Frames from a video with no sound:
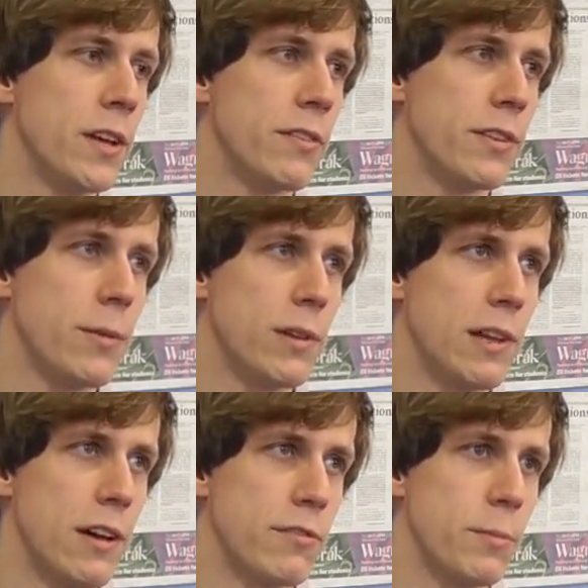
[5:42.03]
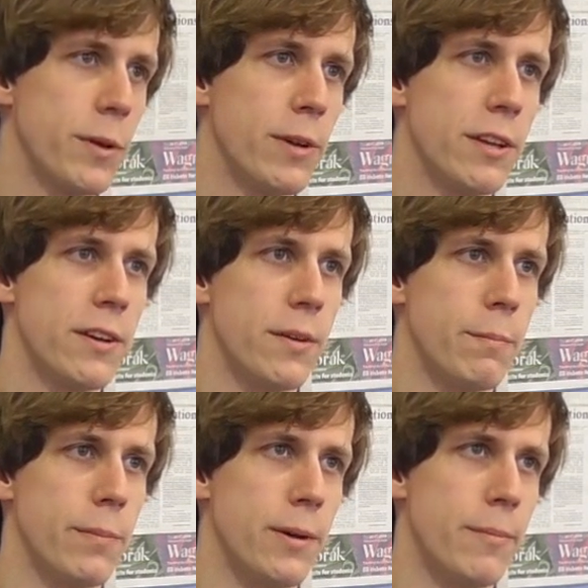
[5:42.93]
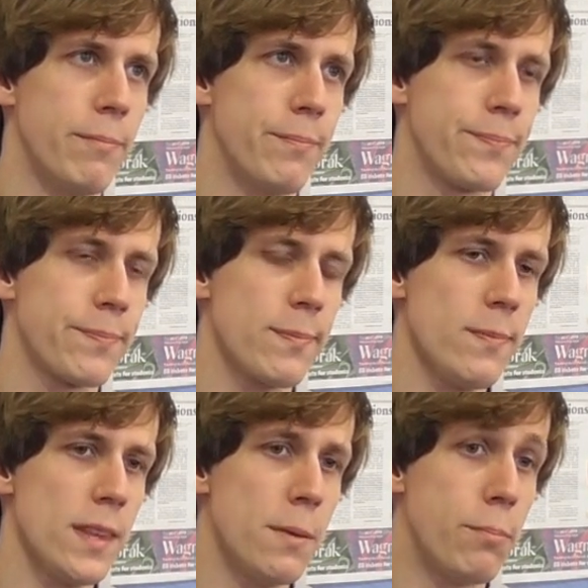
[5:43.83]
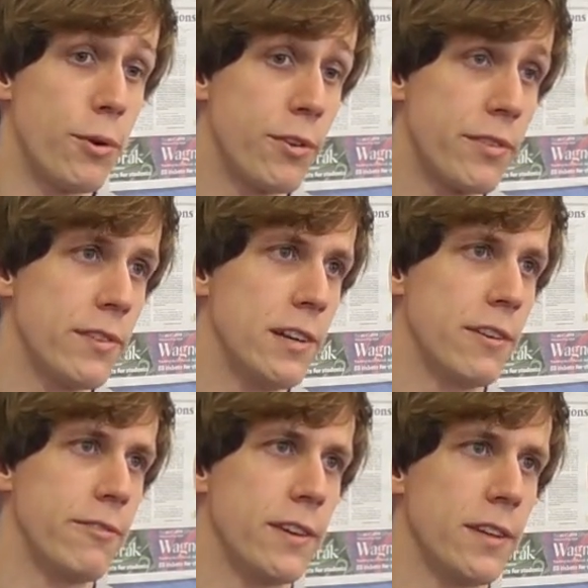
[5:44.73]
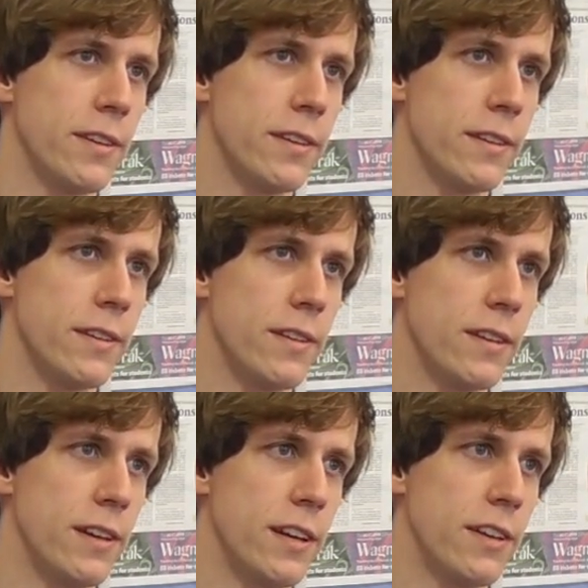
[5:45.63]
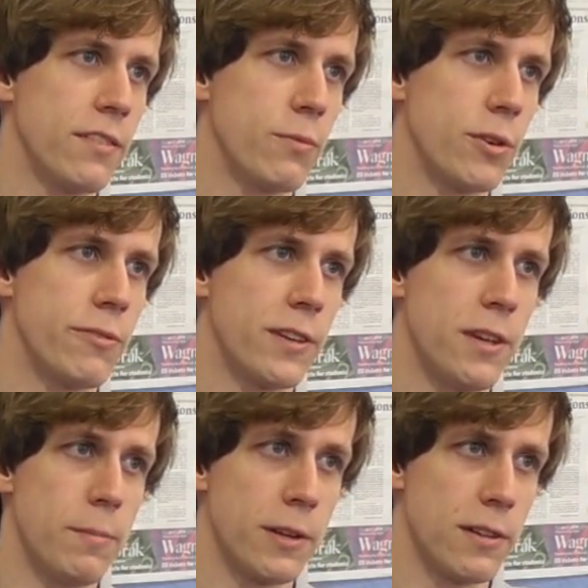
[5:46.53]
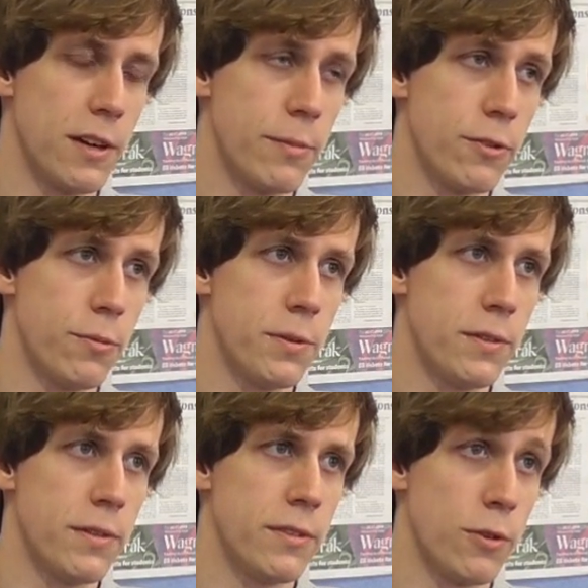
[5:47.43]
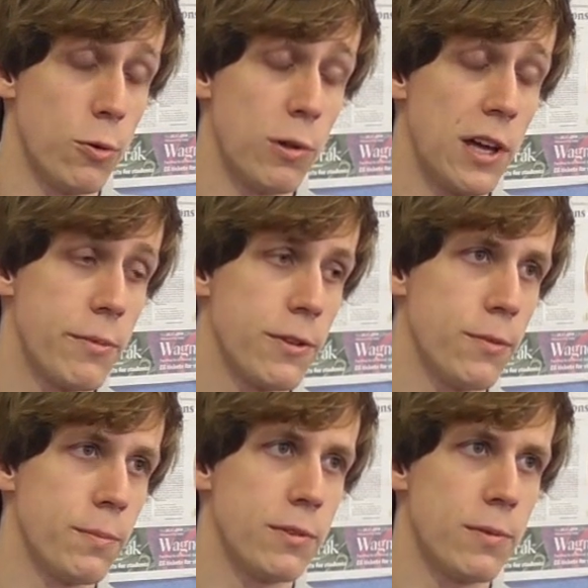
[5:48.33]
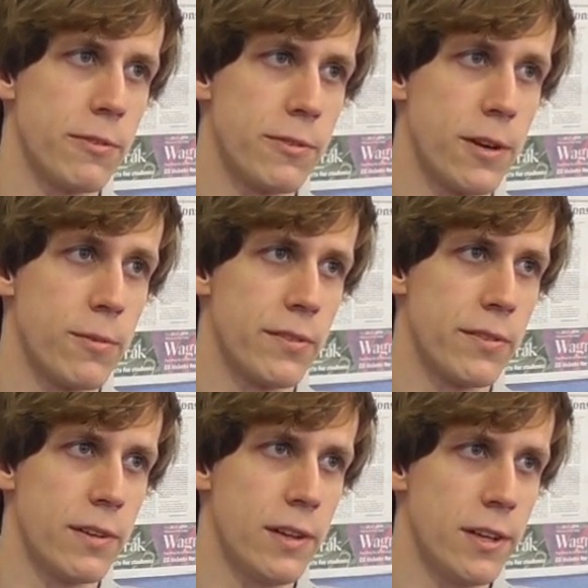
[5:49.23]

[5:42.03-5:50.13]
So that will have to be weighed up. Personally, I think it is worth it keeping the library open, the whole library open 24 hours.